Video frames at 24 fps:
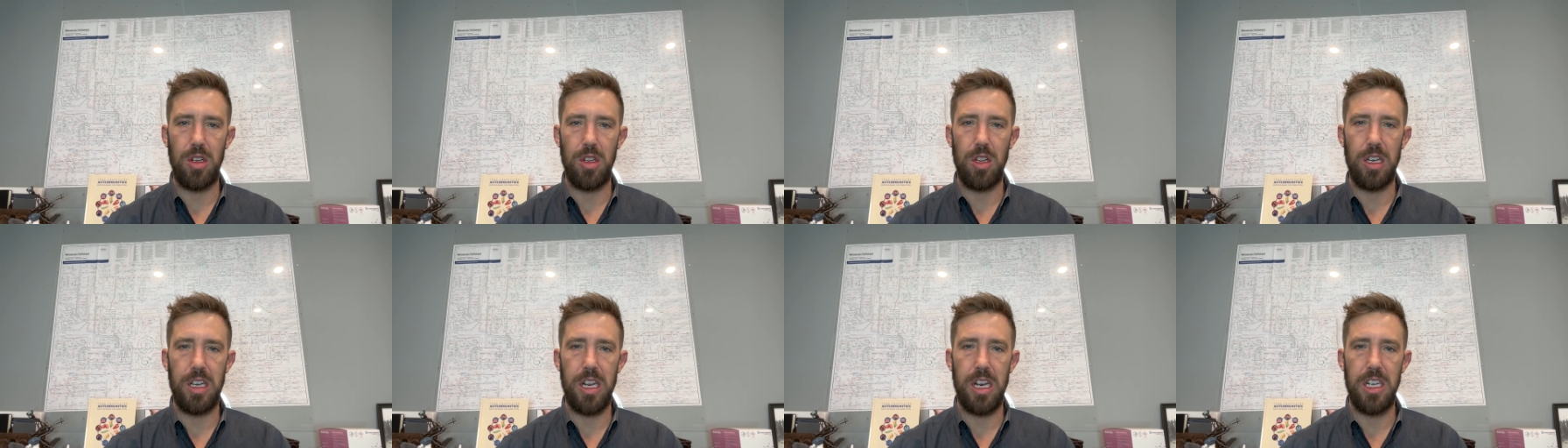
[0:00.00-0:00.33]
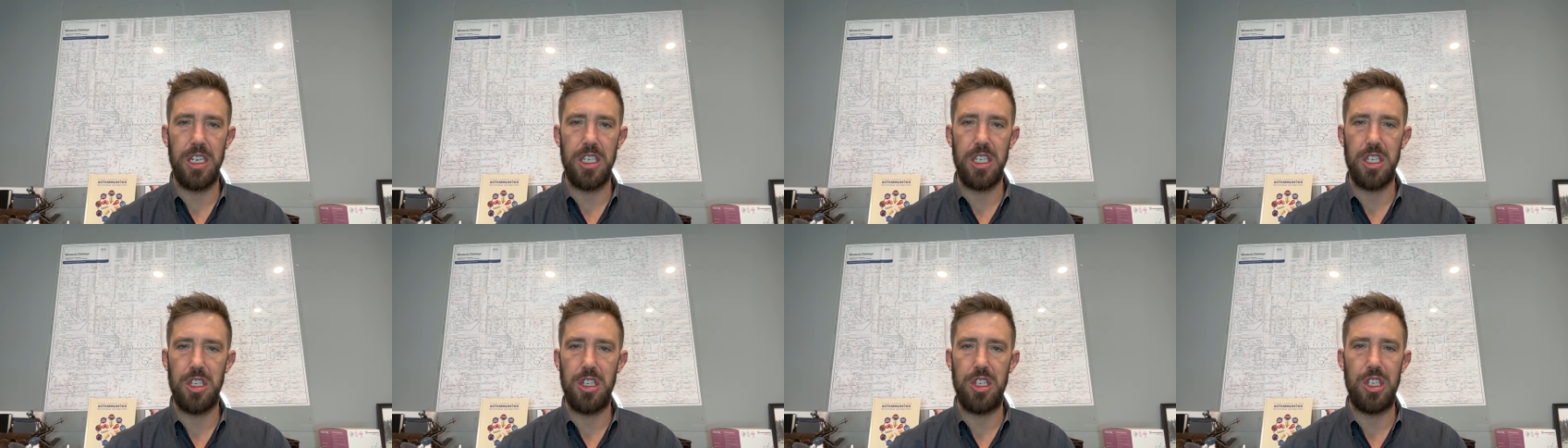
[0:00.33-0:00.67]
looking at
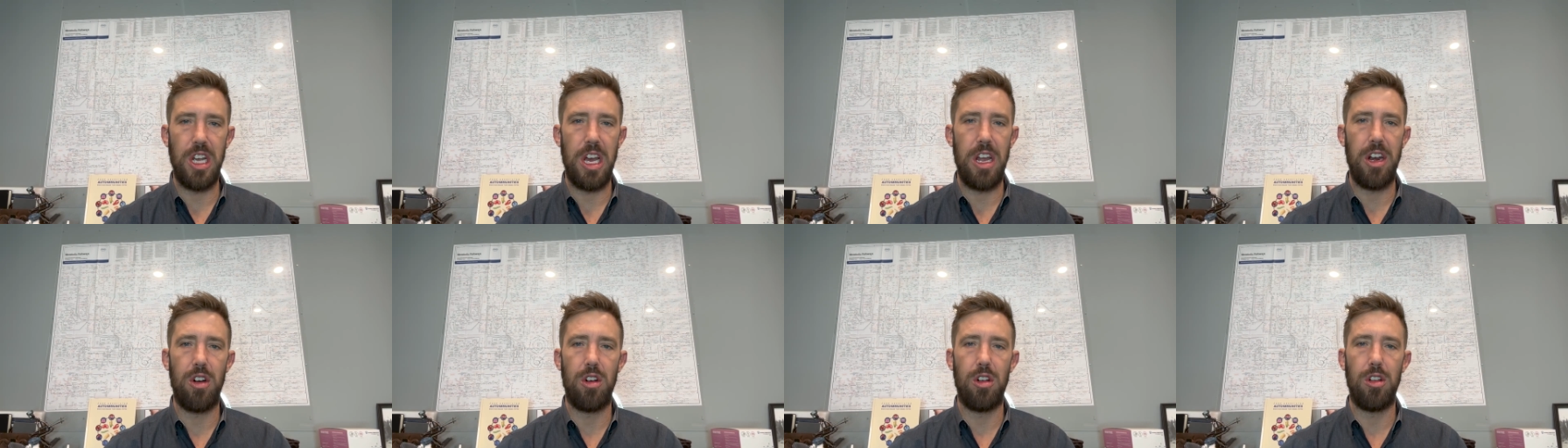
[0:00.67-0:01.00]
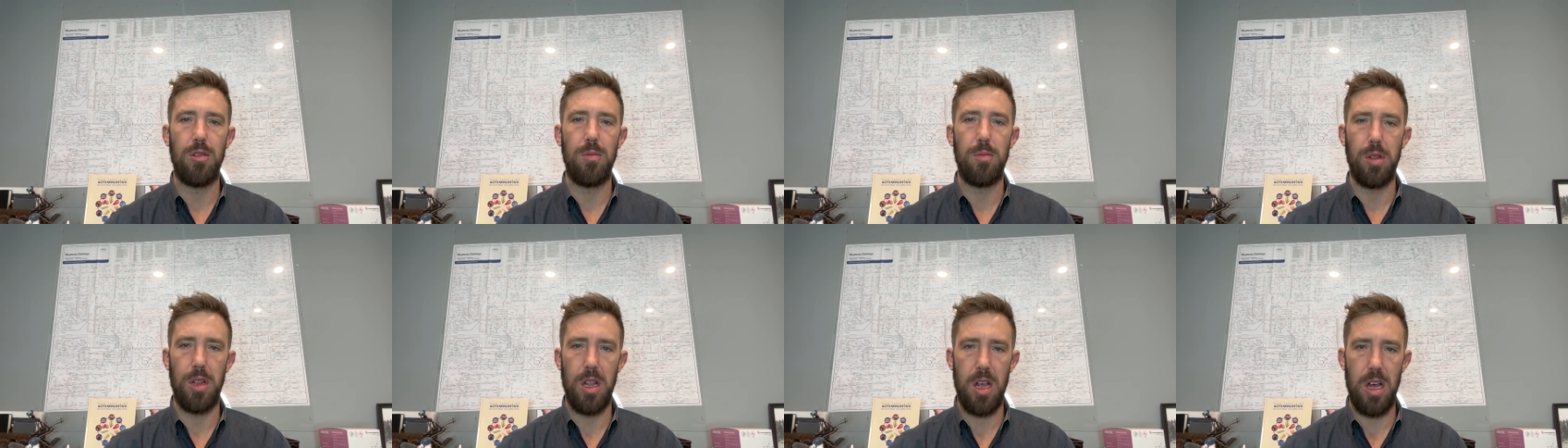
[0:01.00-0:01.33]
just general
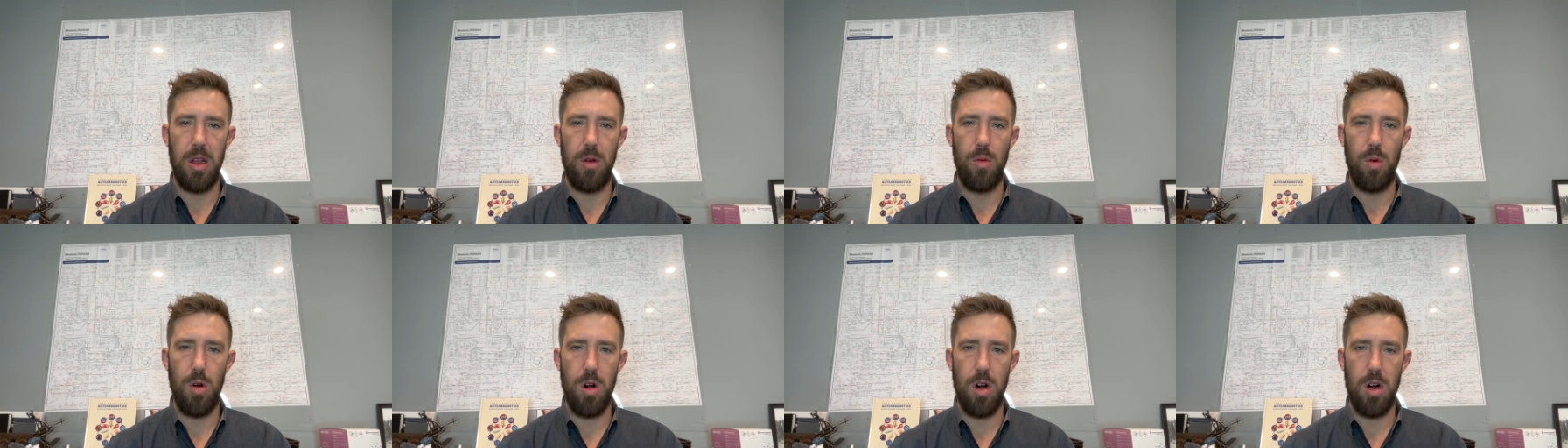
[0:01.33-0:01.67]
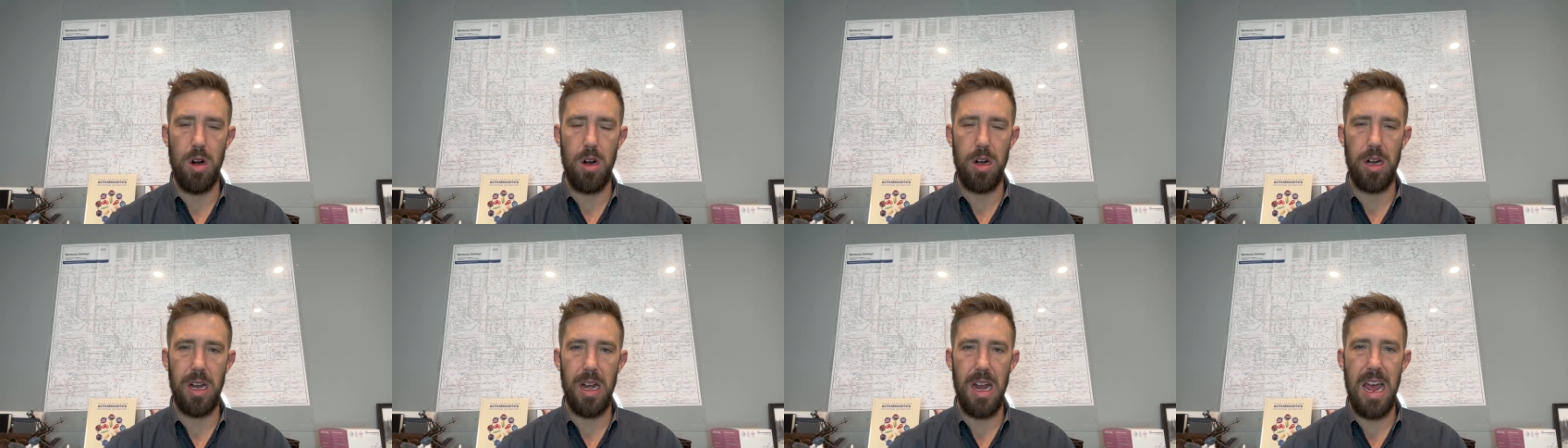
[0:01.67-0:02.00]
blood
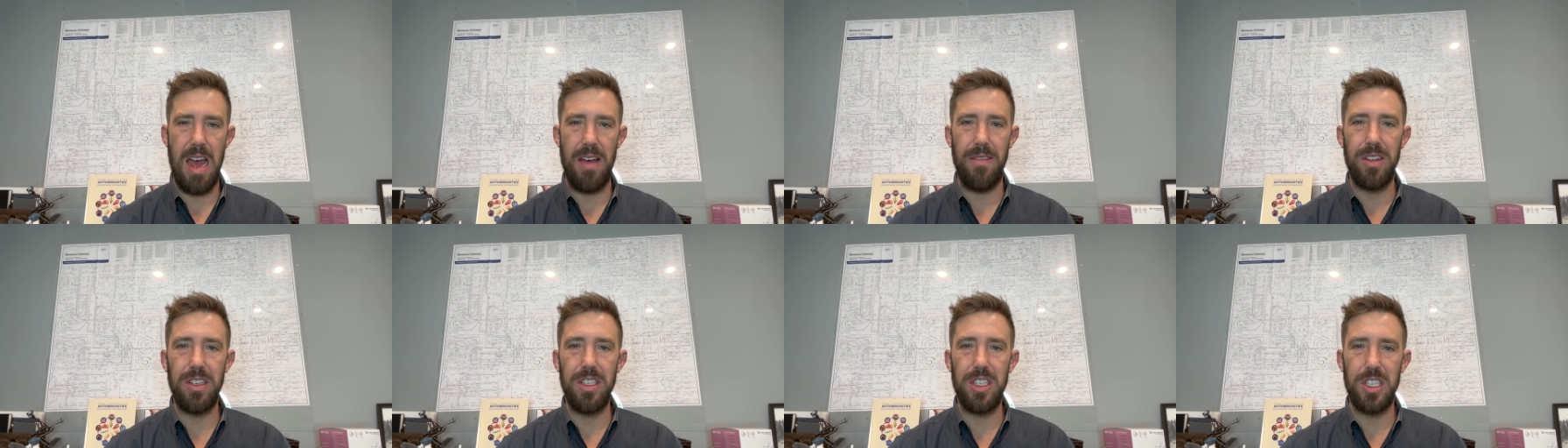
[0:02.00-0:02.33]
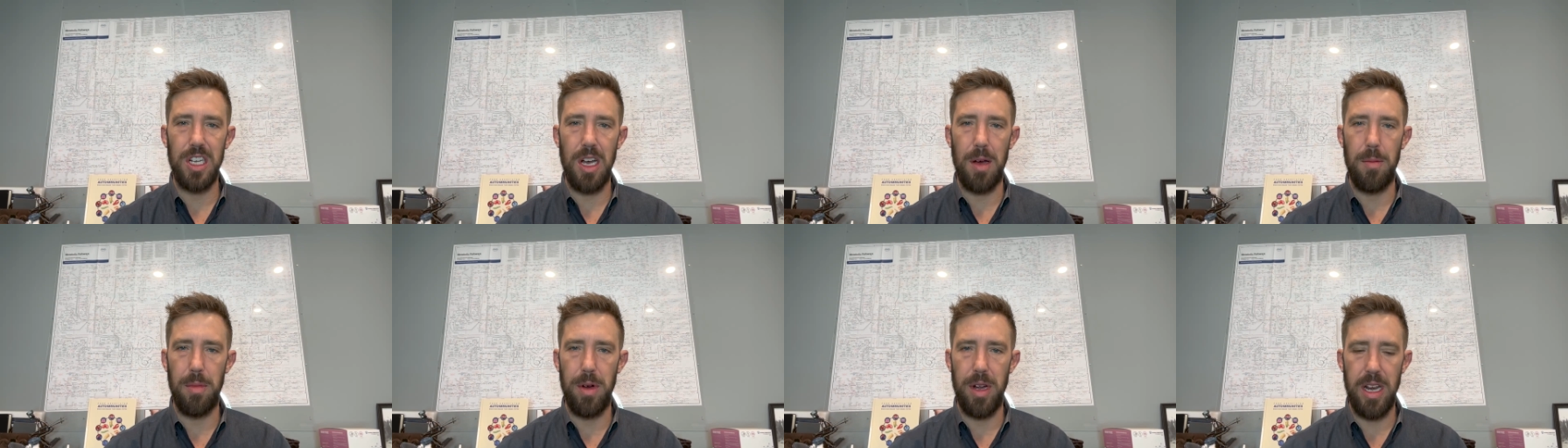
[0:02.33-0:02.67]
work and having
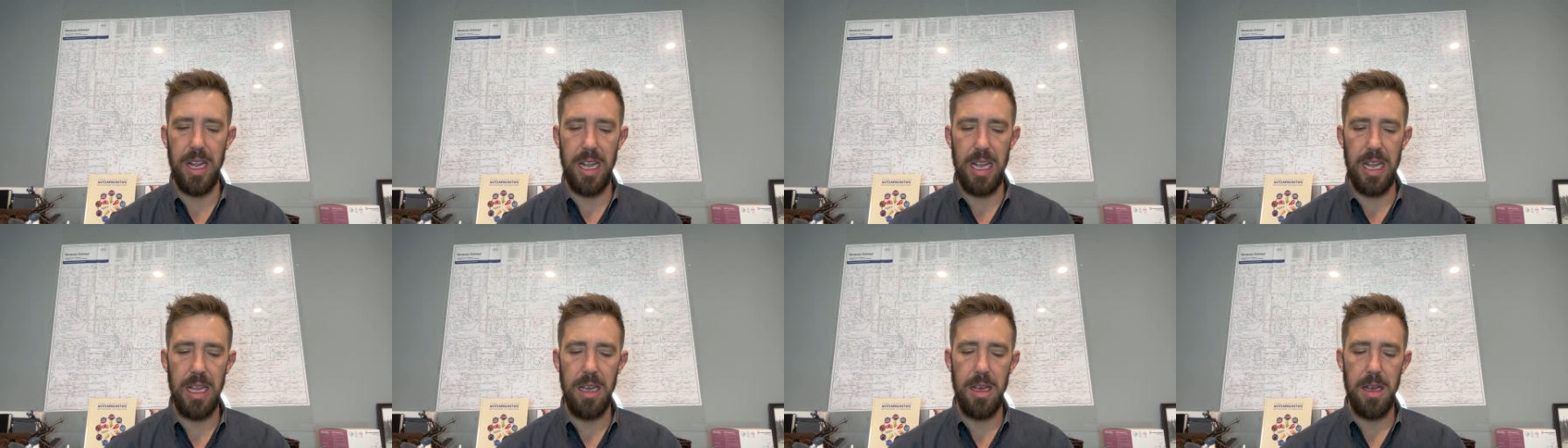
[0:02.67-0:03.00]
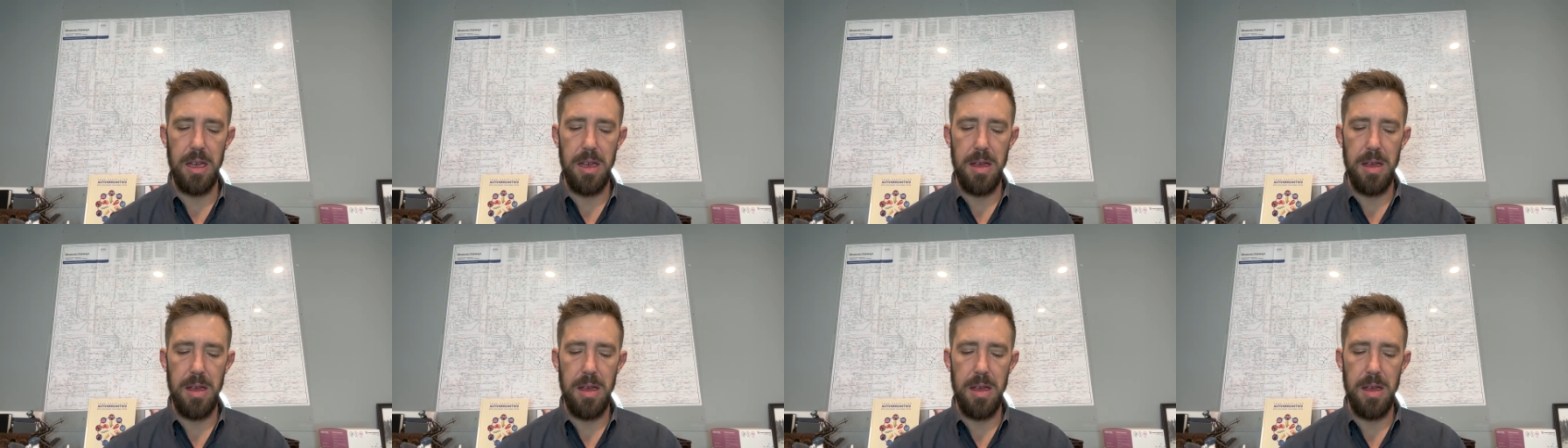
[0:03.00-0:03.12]
somebody